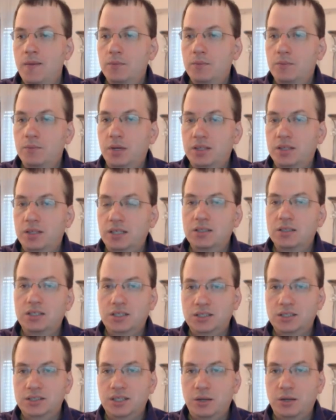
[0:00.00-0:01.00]
but doesn't
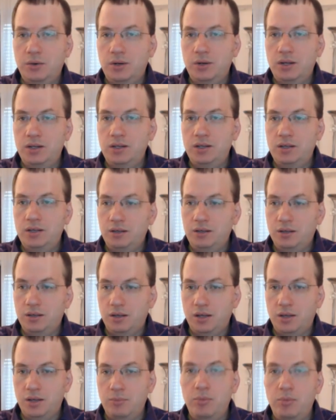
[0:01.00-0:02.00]
necessarily
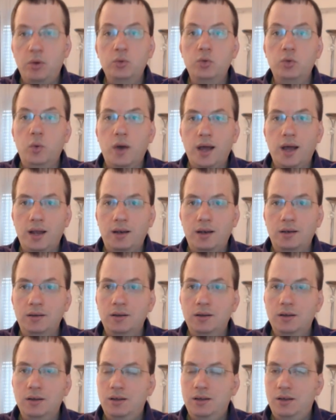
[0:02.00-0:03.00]
bode well
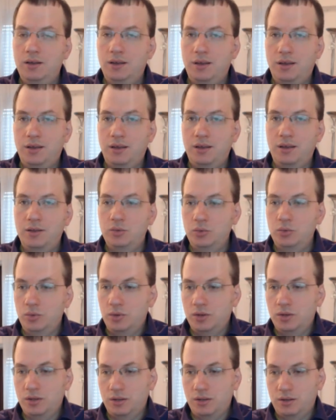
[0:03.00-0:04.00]

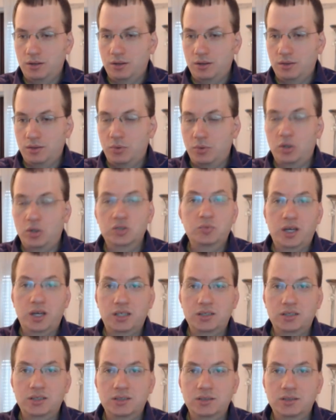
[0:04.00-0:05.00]
to the
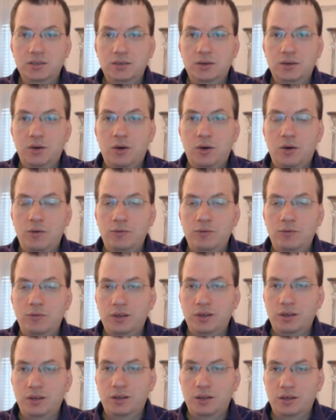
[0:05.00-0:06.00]
prospects of
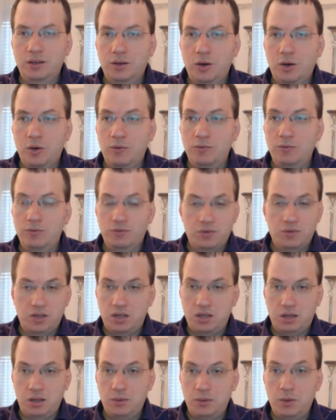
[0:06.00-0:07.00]

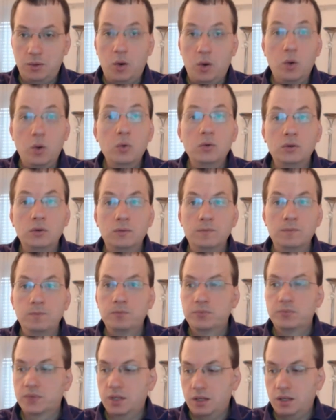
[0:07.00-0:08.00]
their own
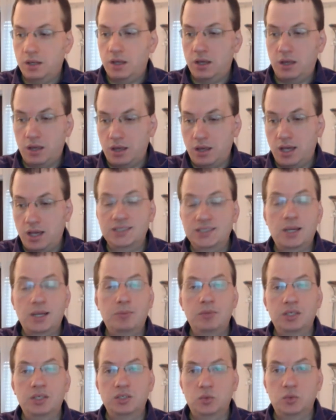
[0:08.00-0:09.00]

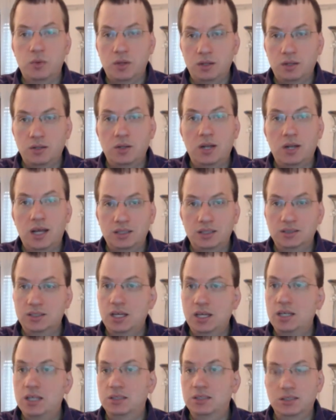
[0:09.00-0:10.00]
acceptance within the United
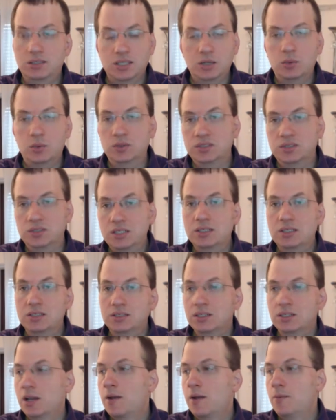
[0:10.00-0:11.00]
States as equal
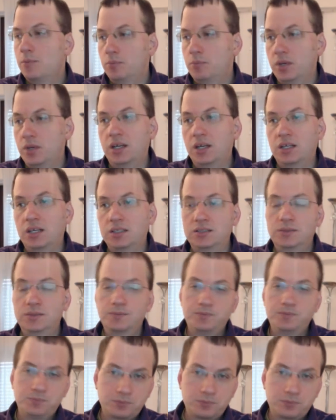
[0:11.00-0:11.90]
citizens, because